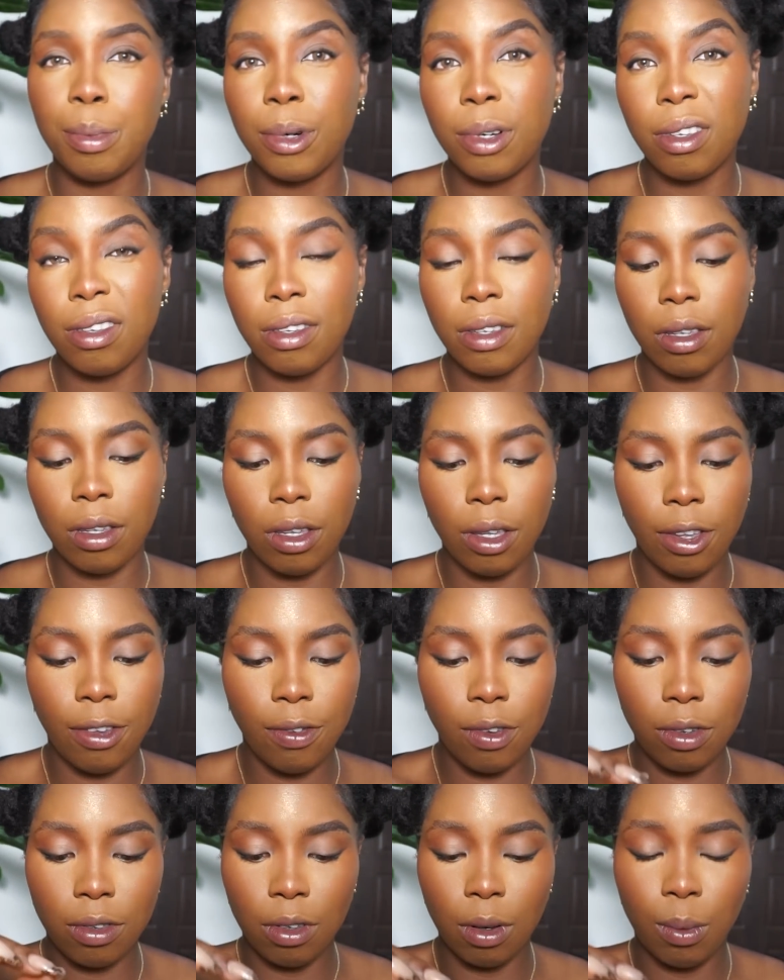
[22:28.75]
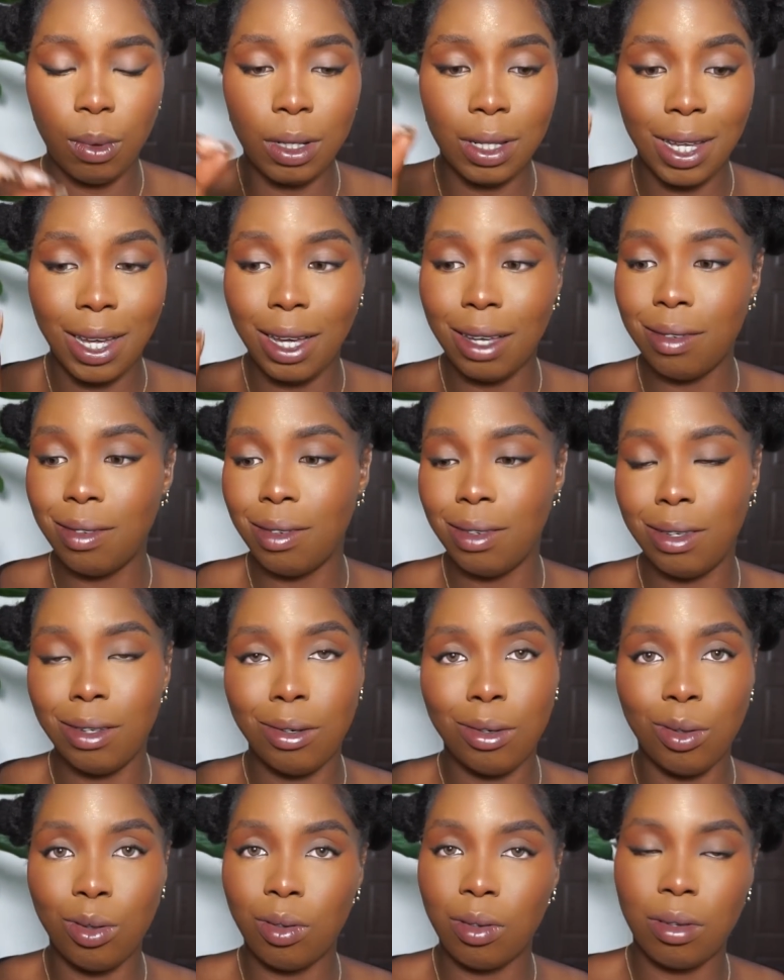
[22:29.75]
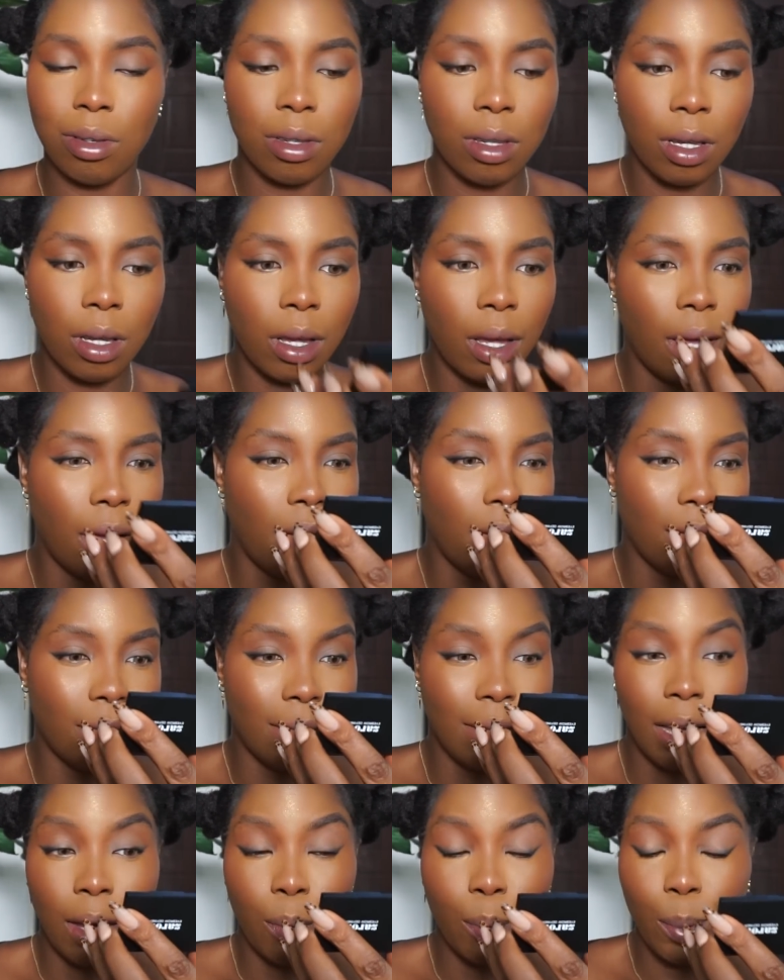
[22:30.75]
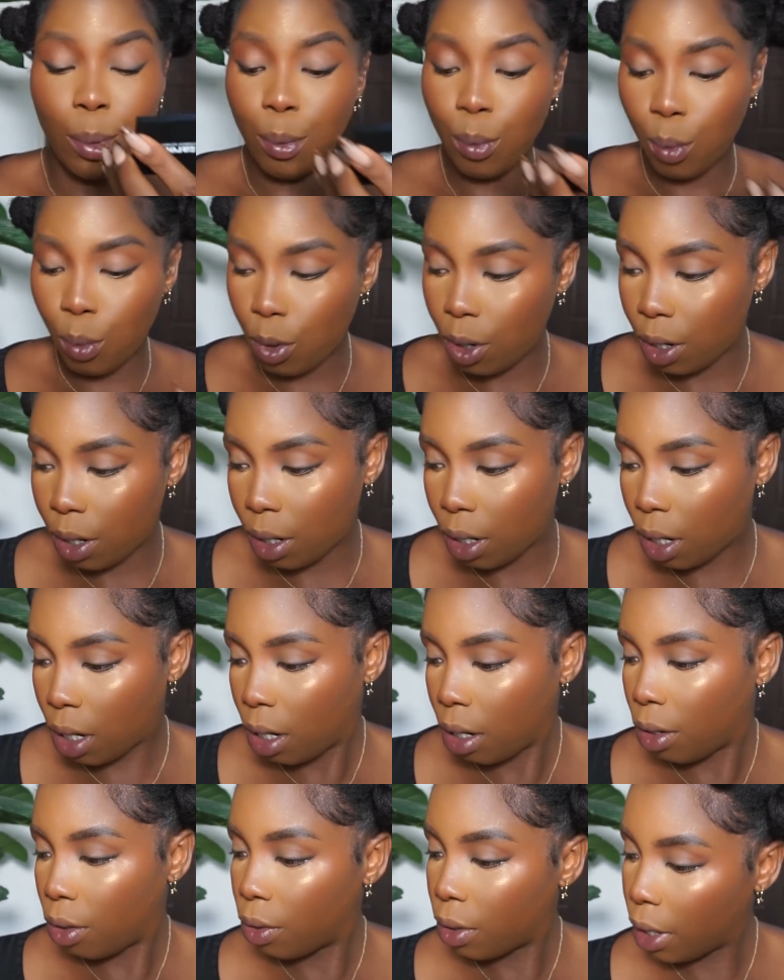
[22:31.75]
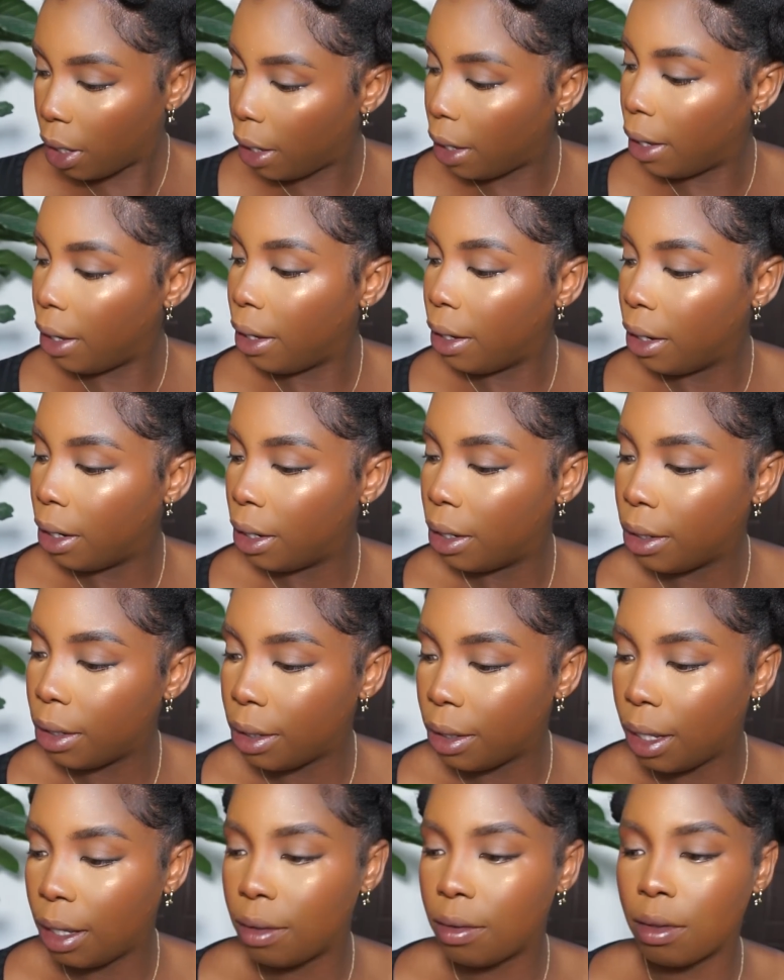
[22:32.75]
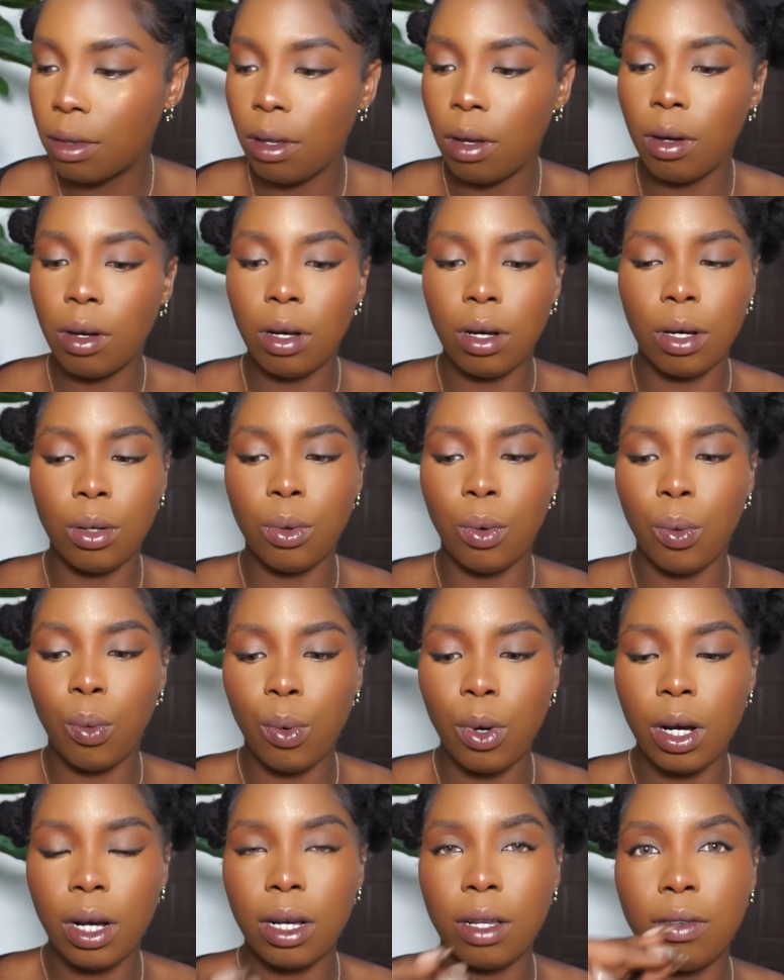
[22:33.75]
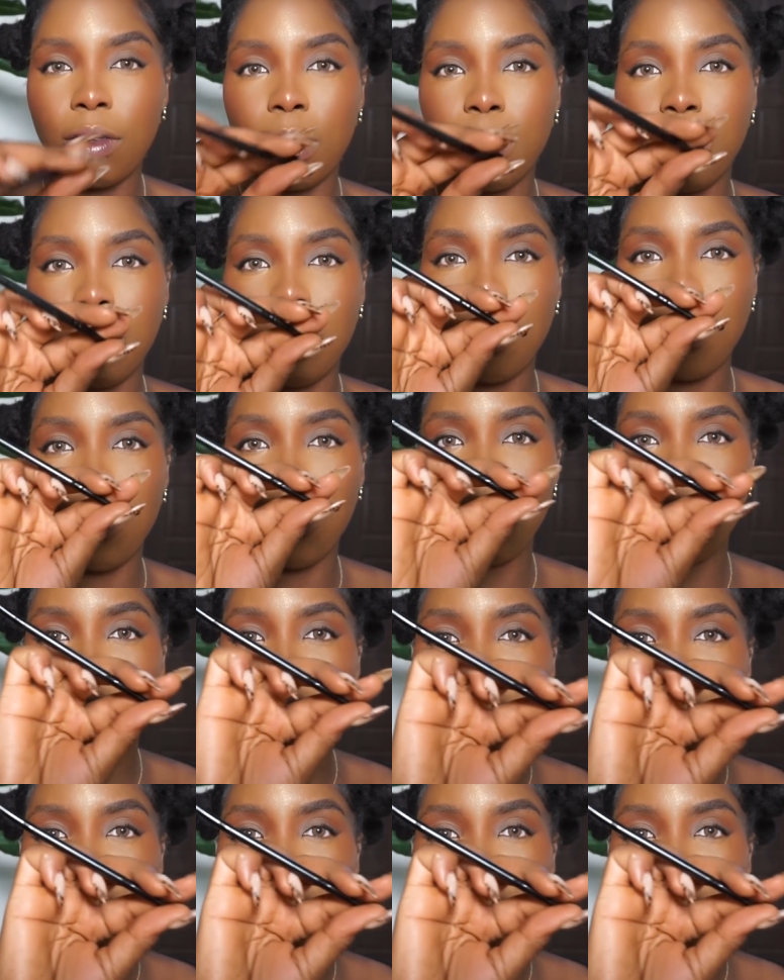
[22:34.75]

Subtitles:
but if you're someone that has nails, that won't work. Okay, that's not gonna work. So I'm going to use